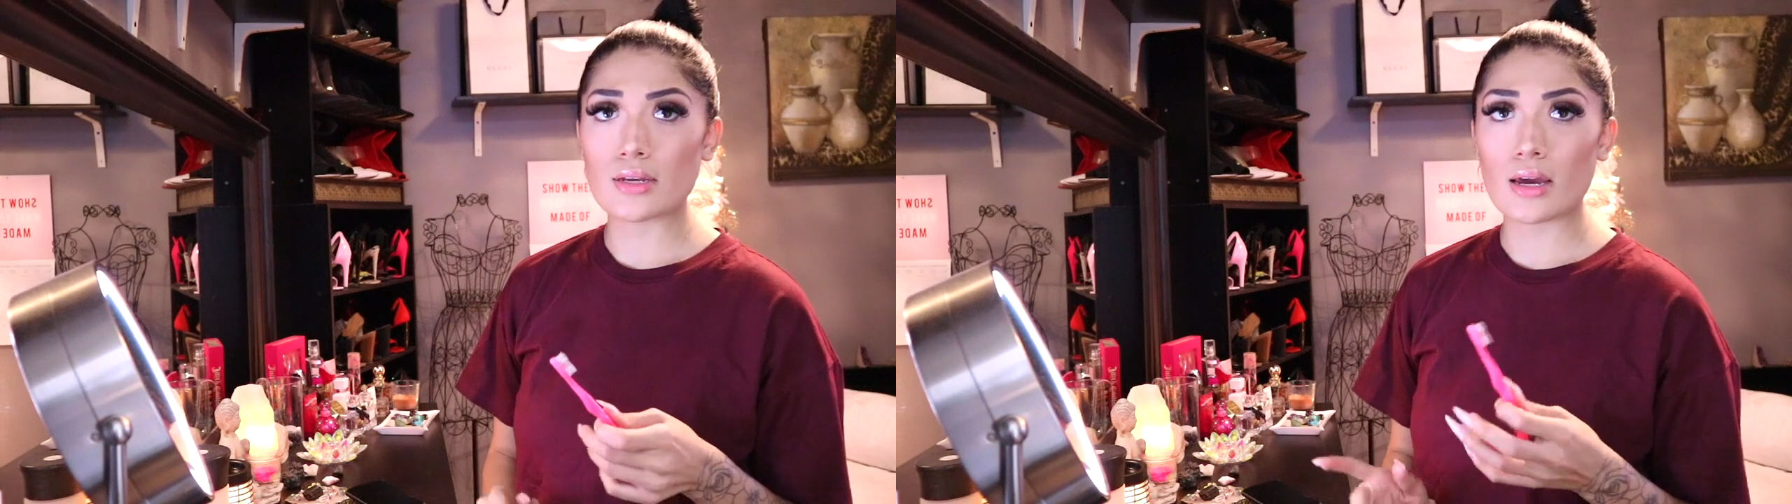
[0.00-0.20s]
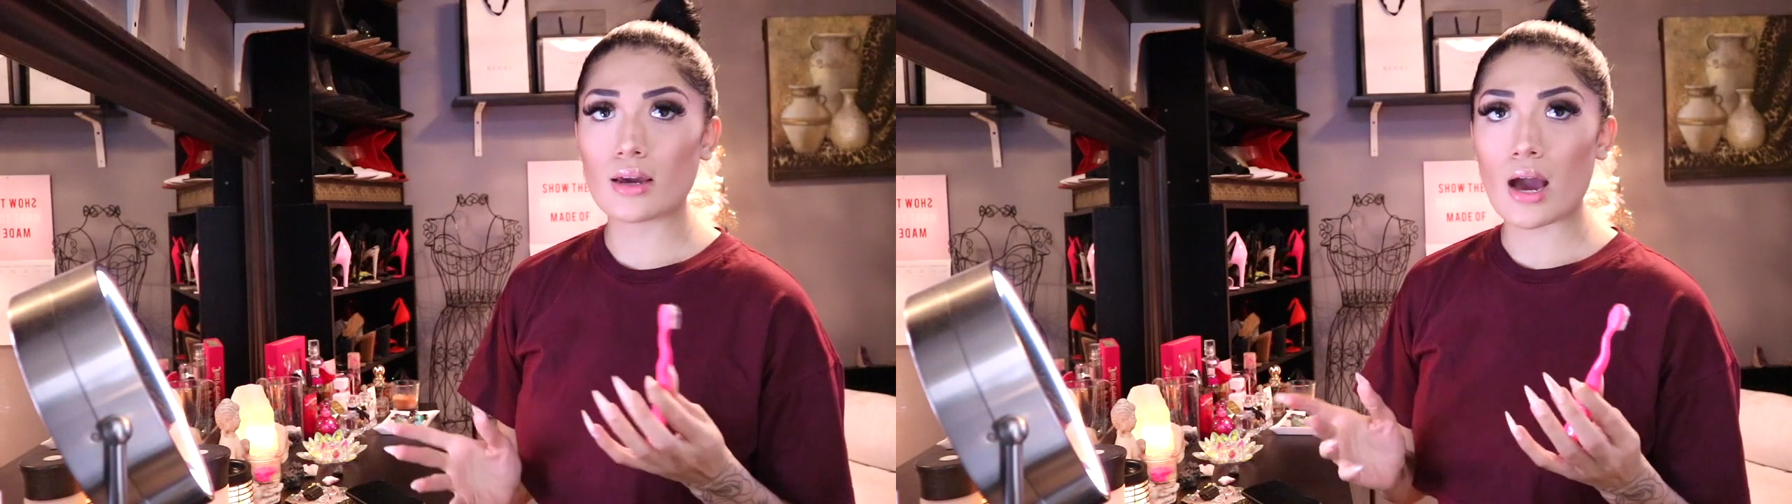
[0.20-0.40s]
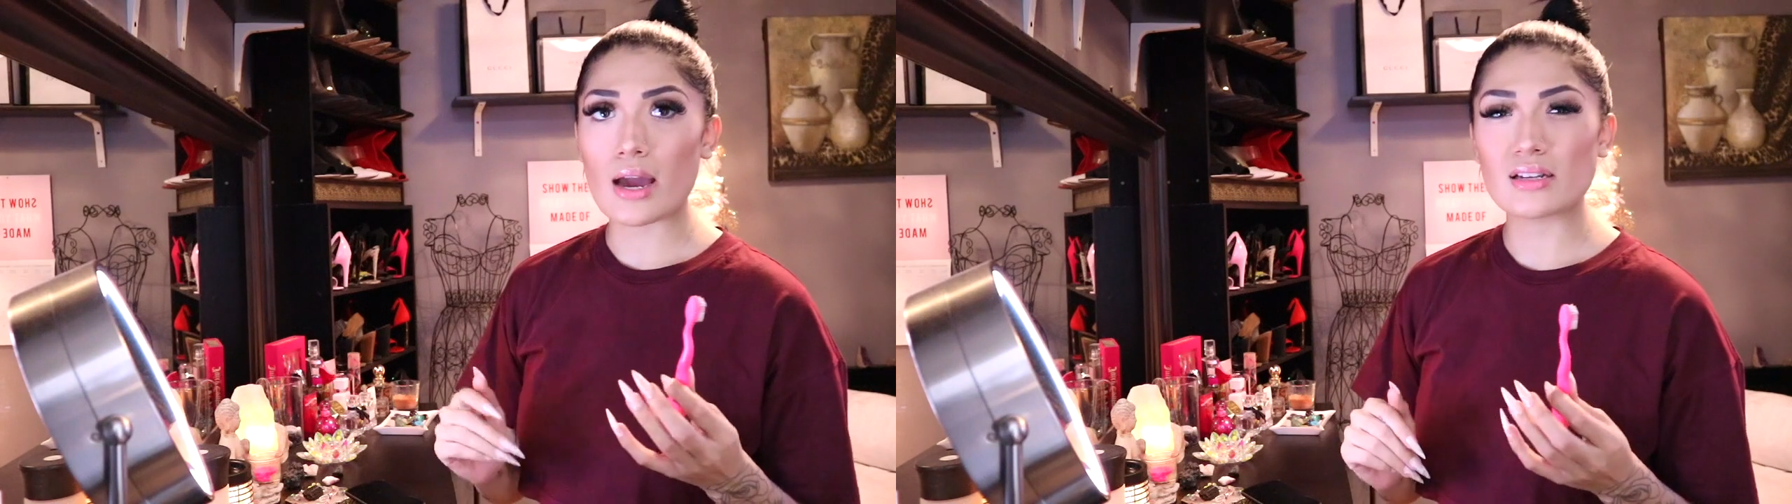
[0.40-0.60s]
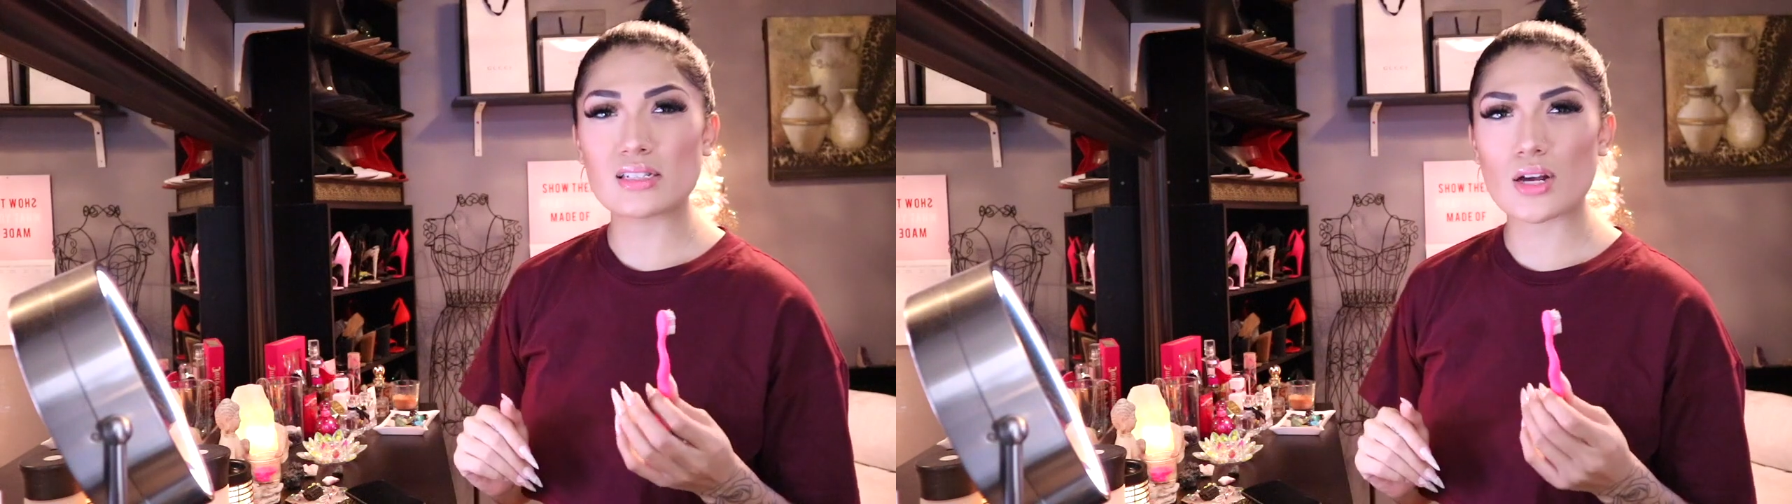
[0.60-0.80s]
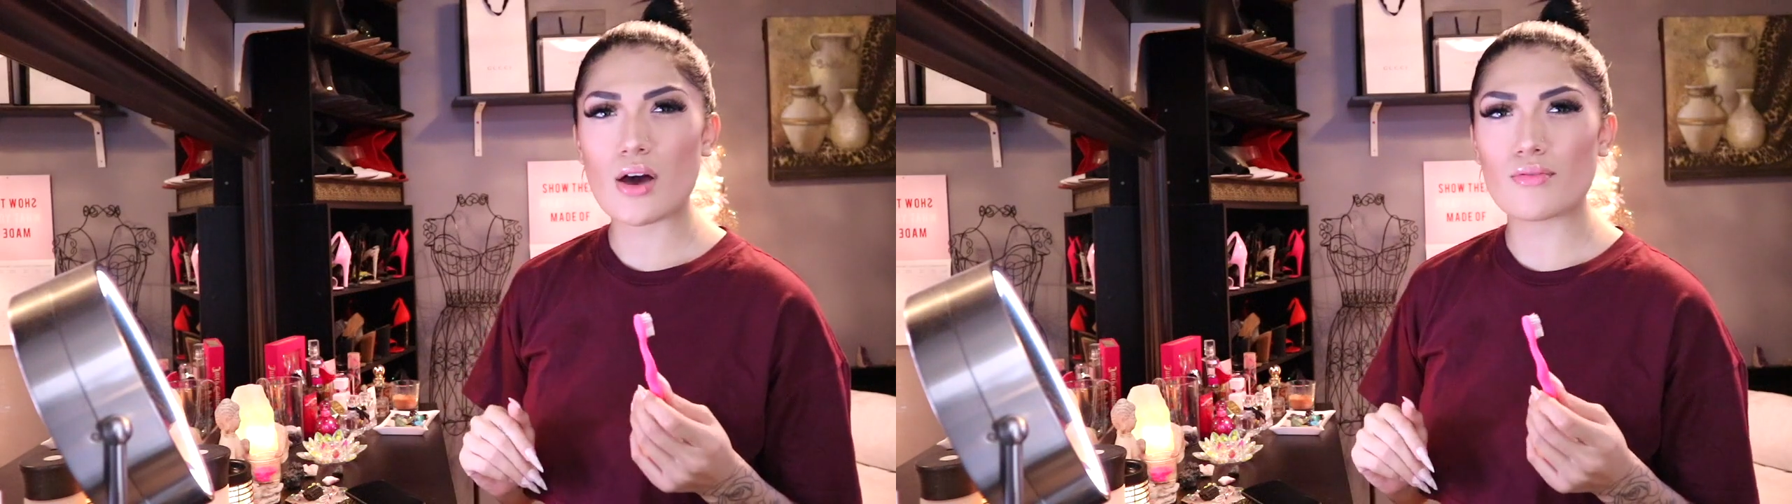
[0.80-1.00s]
Like I
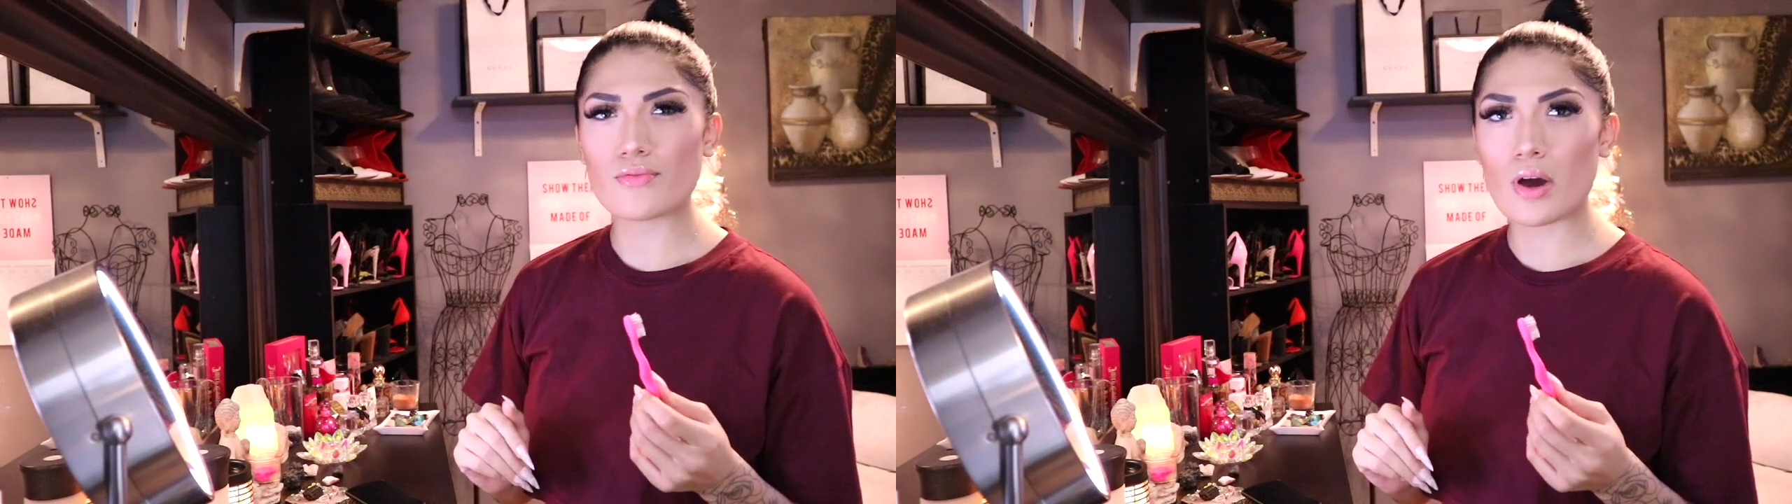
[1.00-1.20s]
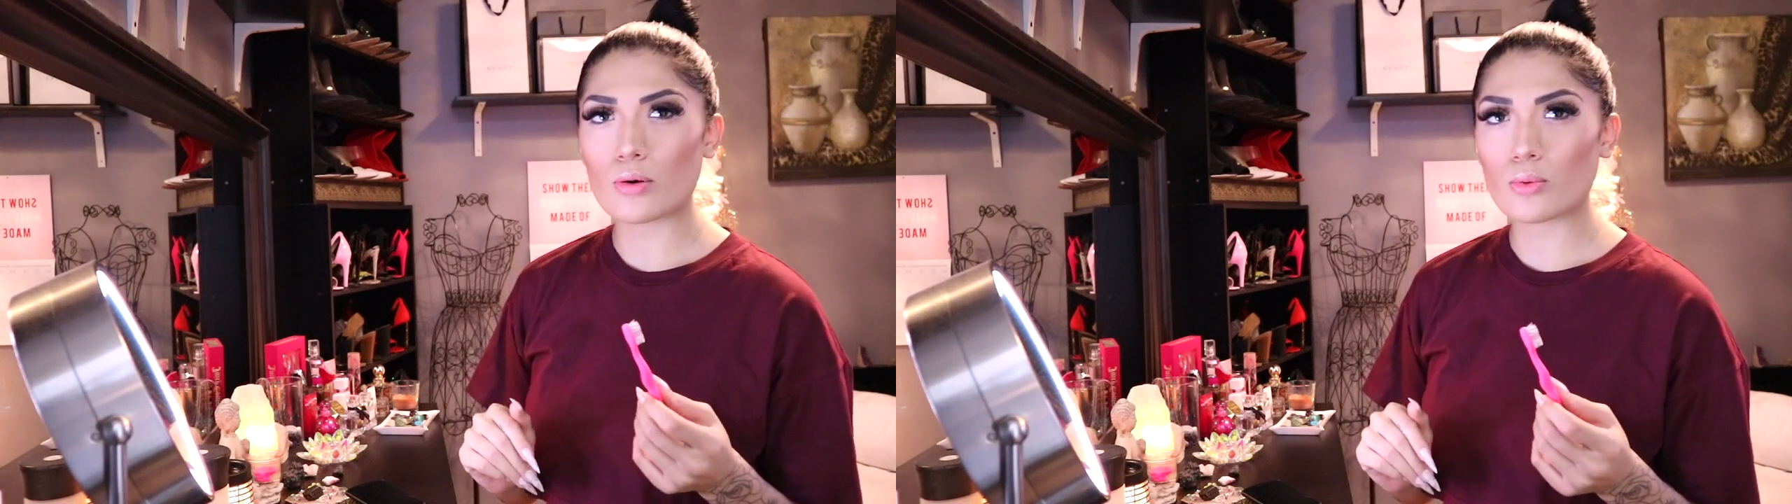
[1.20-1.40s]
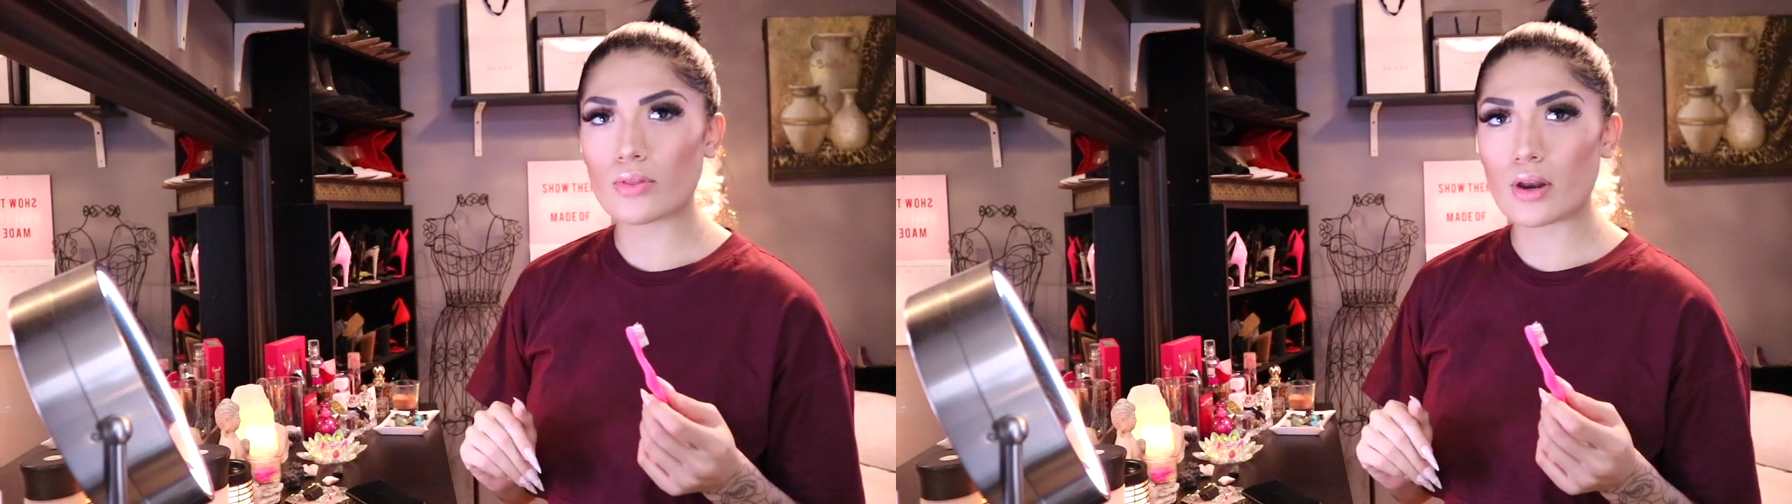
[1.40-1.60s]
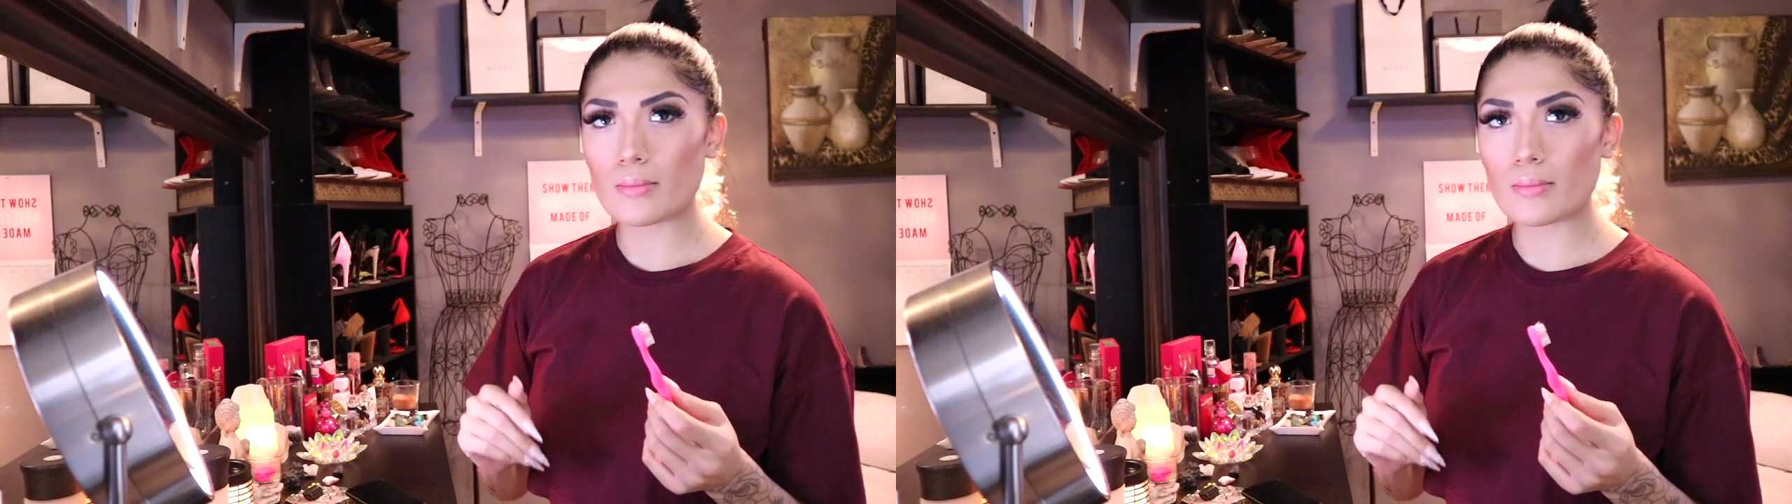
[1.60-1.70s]
still haven't found one that